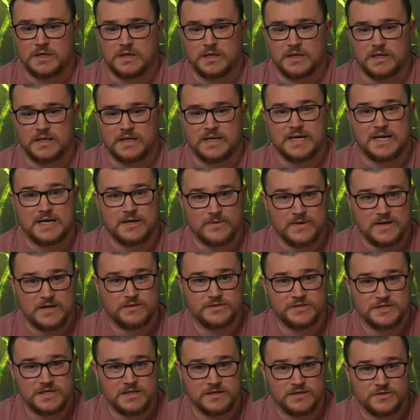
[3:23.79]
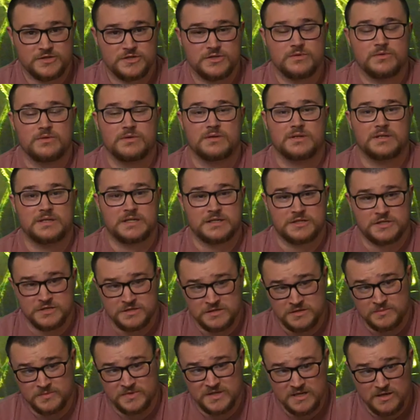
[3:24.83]
Hair algae issue,
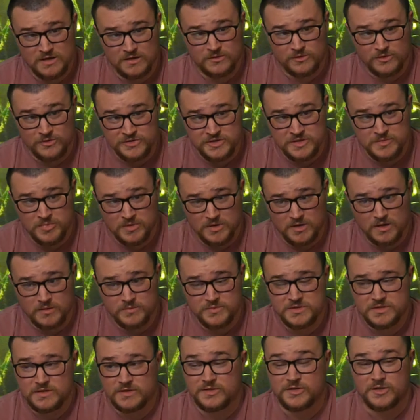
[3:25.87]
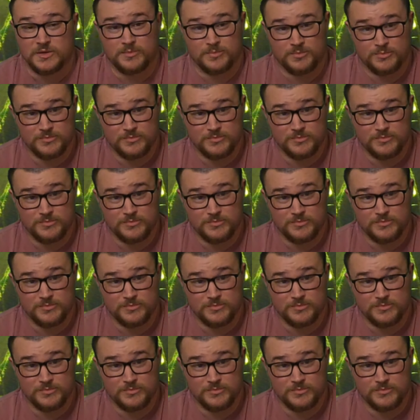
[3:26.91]
get you some neon rosy barbs.